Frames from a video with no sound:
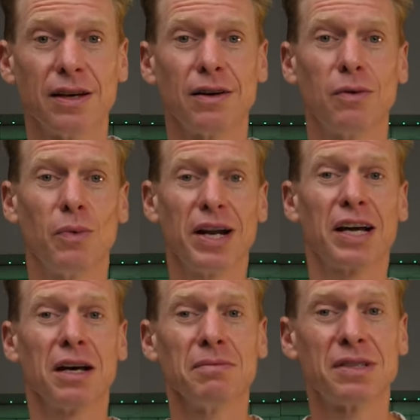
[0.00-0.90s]
that when
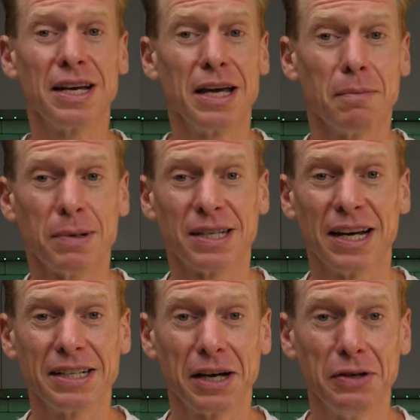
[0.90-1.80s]
it comes to eating
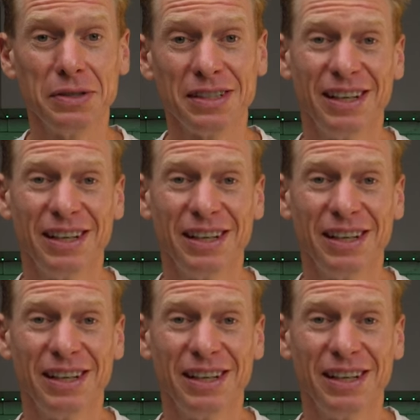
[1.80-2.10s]
potatoes,